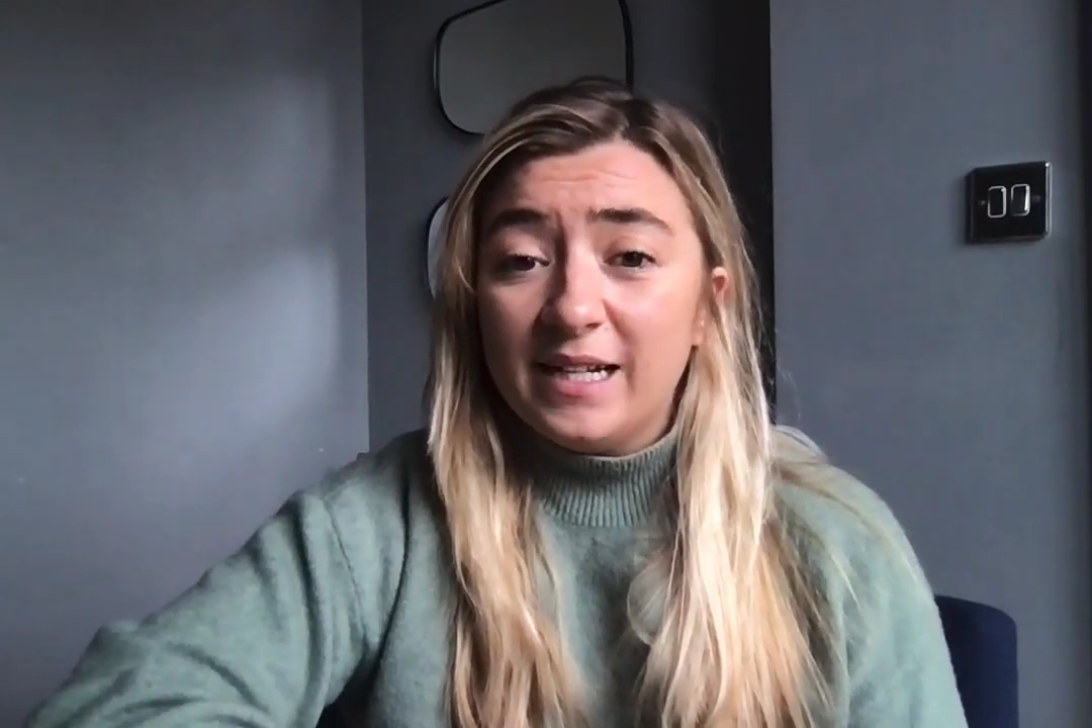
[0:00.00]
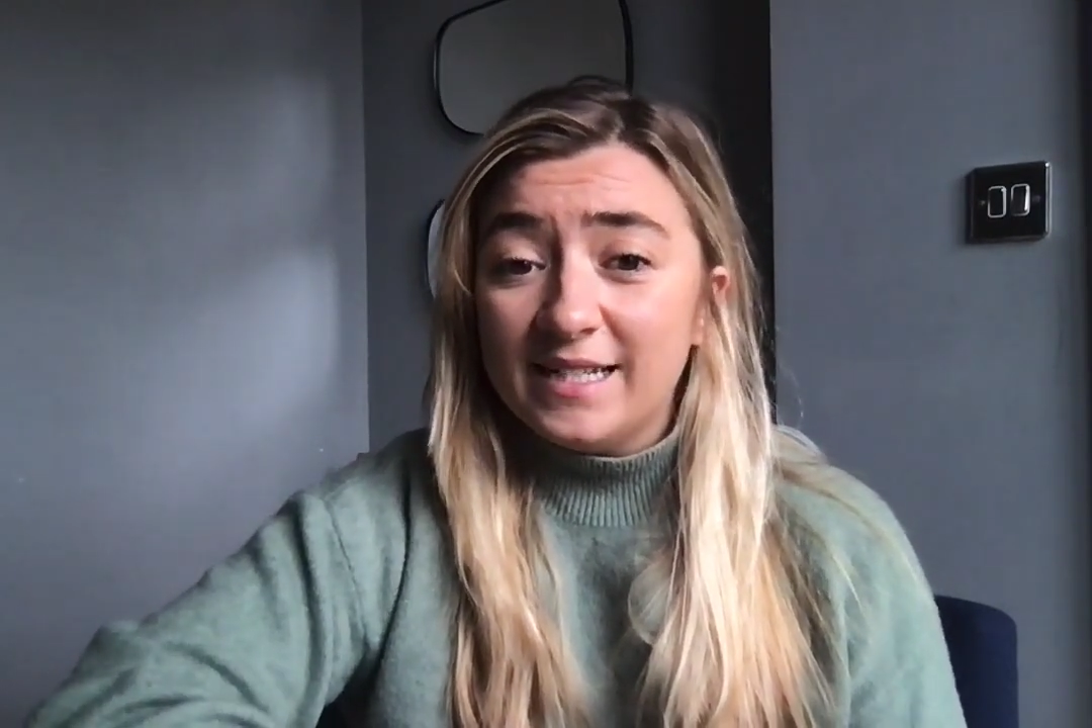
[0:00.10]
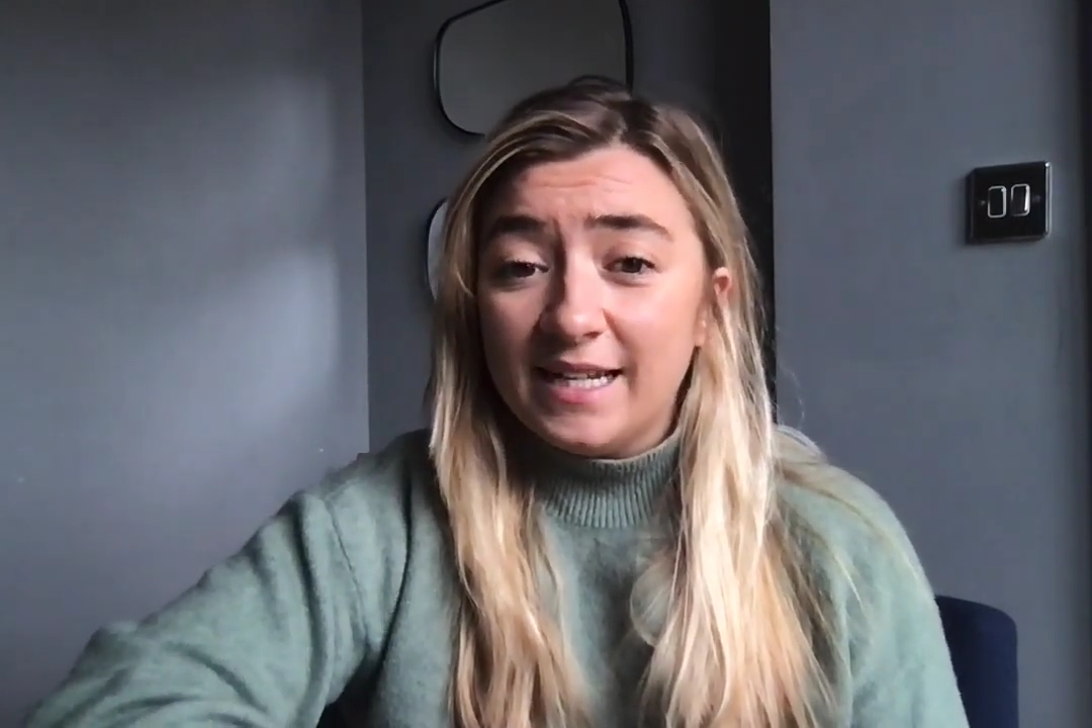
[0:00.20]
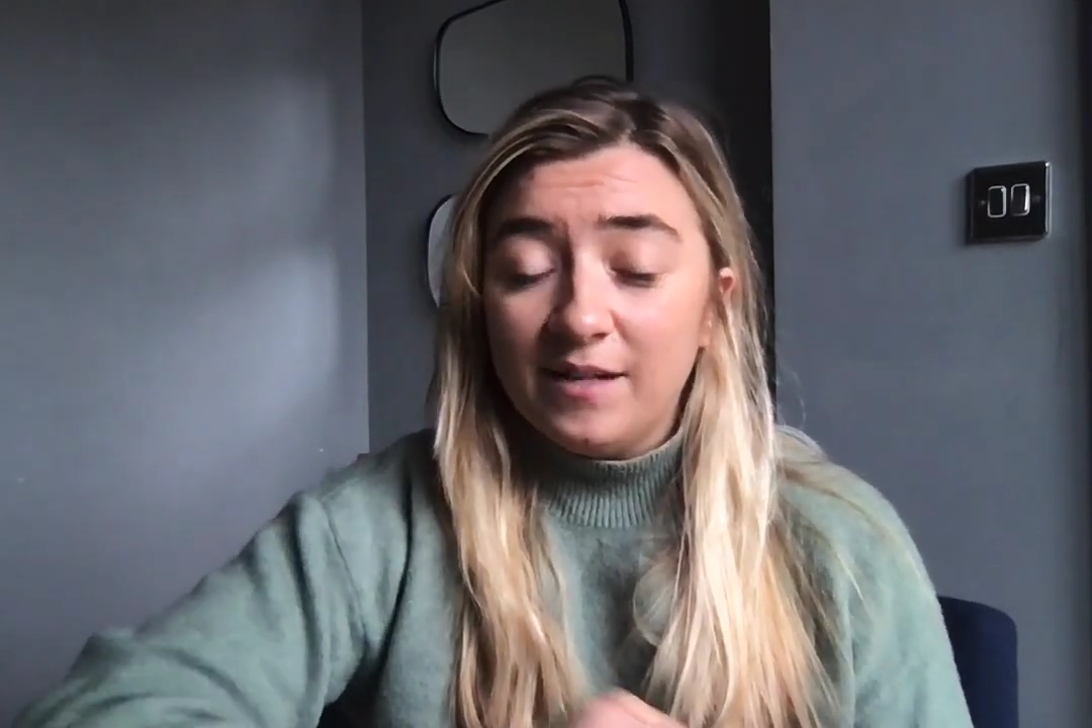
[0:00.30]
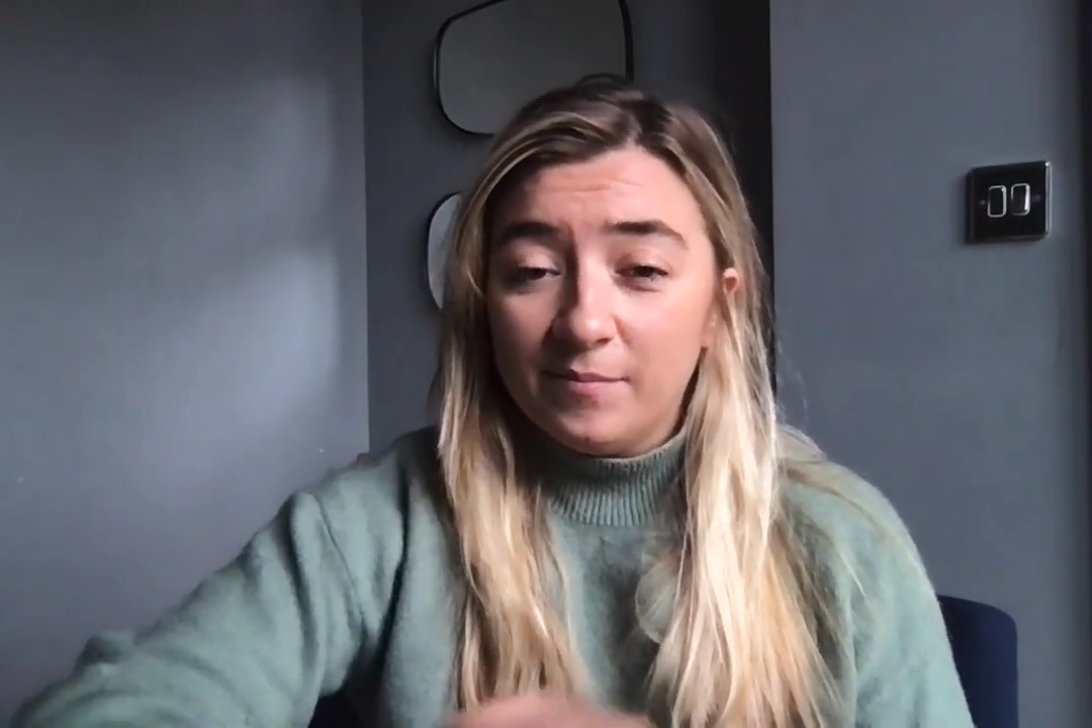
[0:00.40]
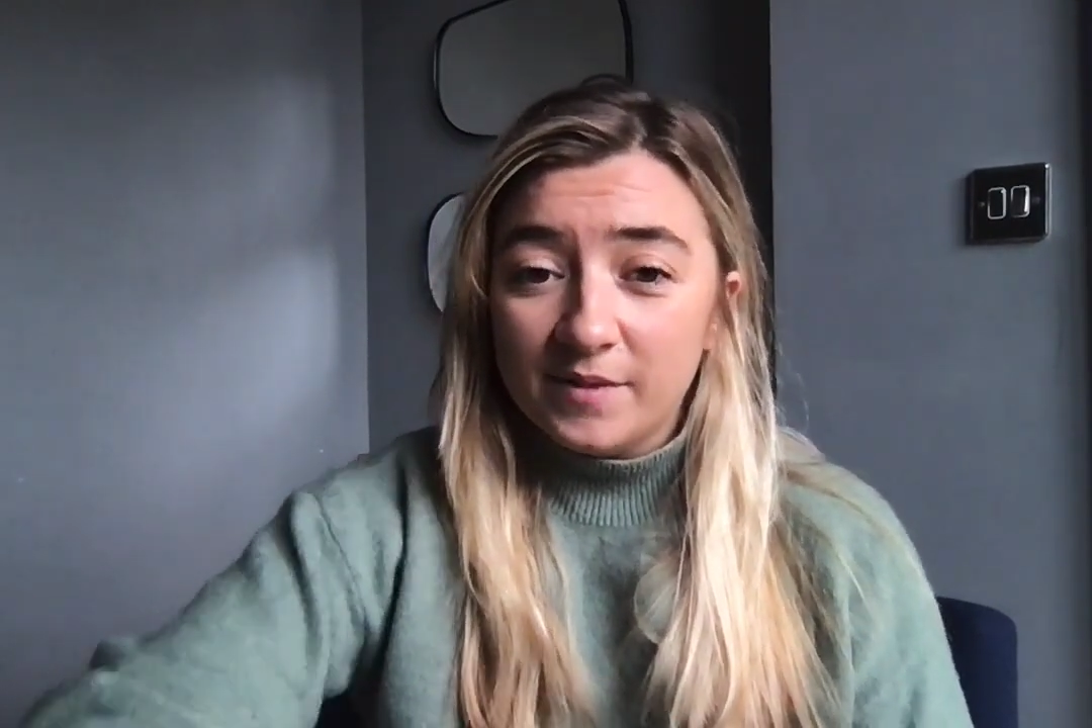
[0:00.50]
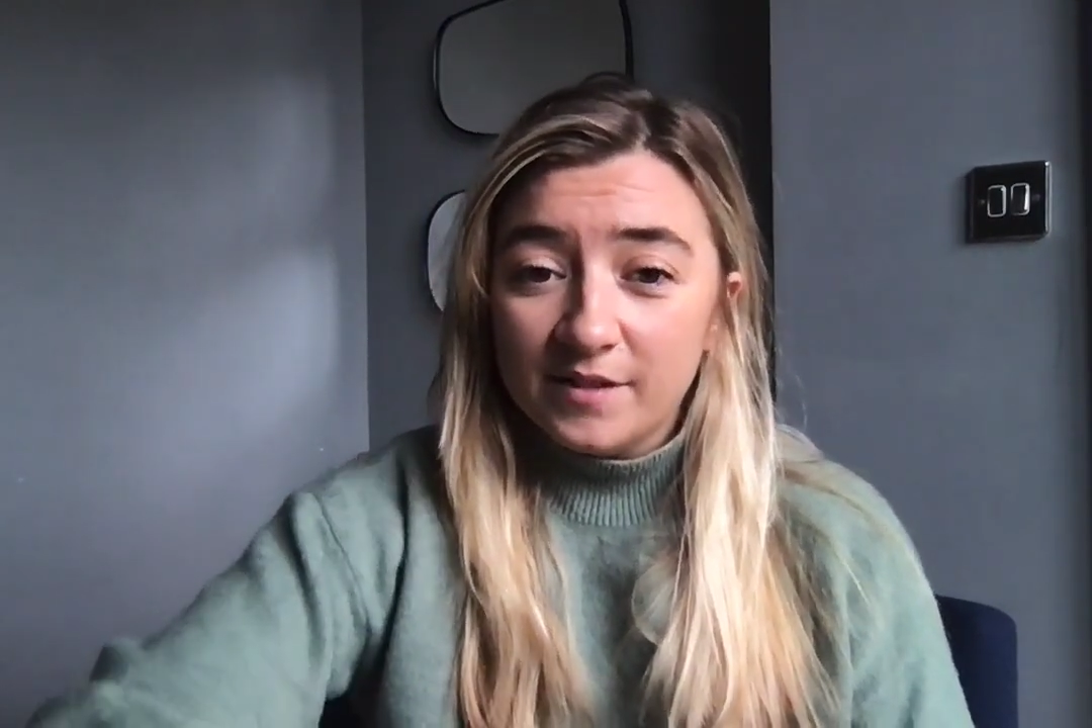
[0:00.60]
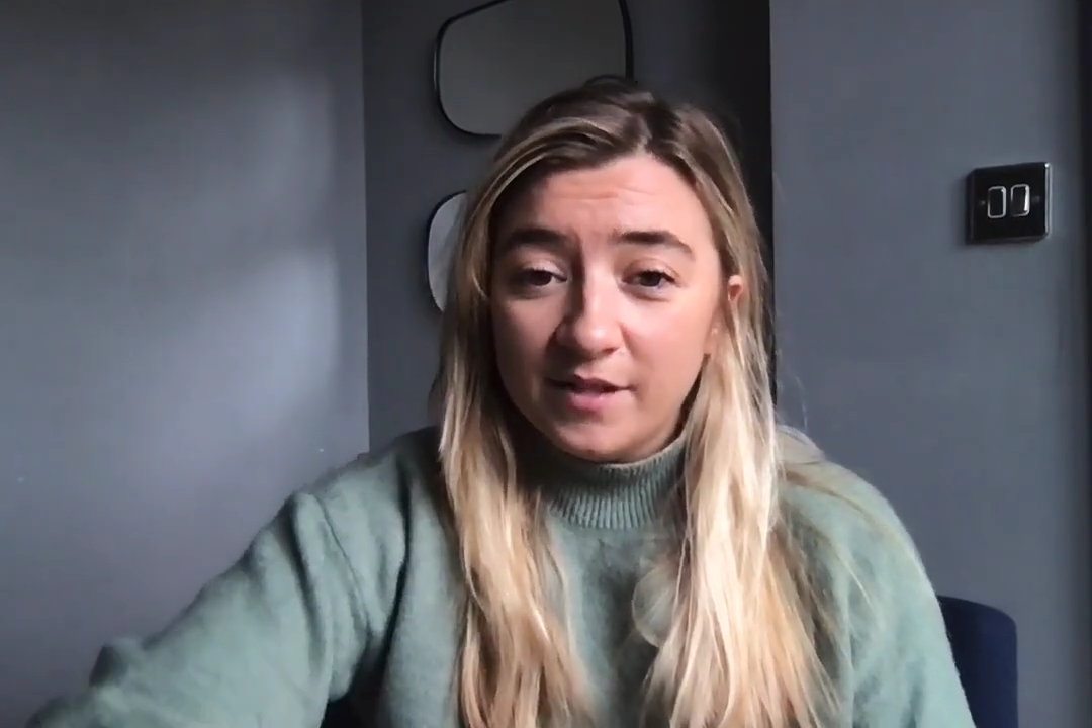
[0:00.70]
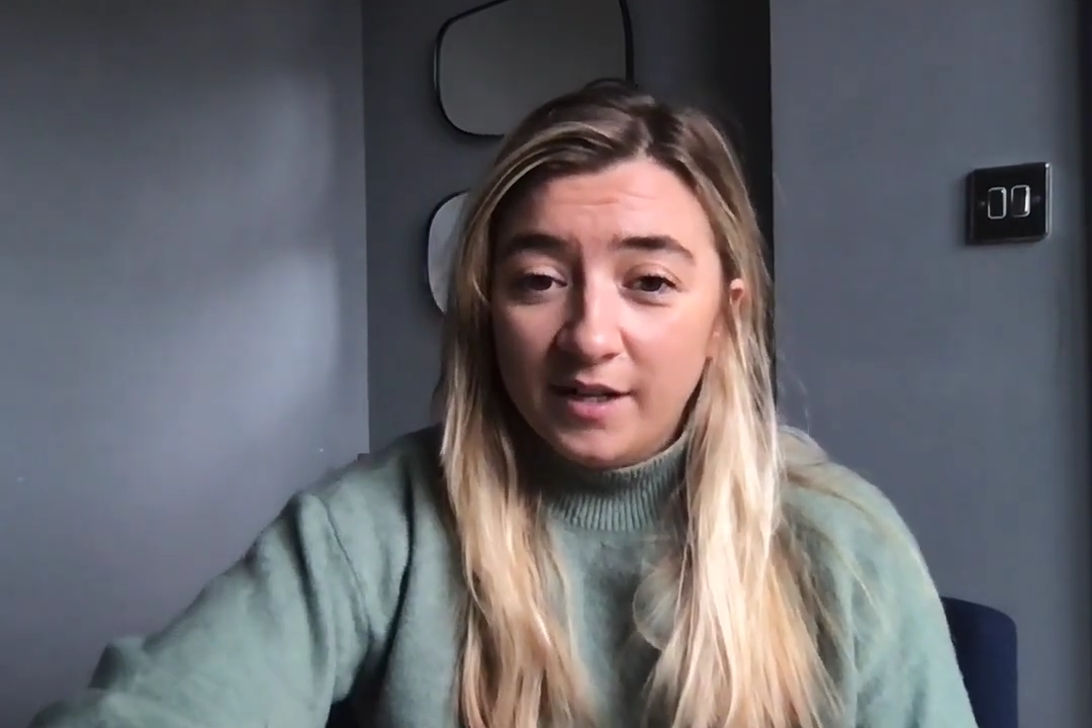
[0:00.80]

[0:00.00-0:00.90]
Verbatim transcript: teams.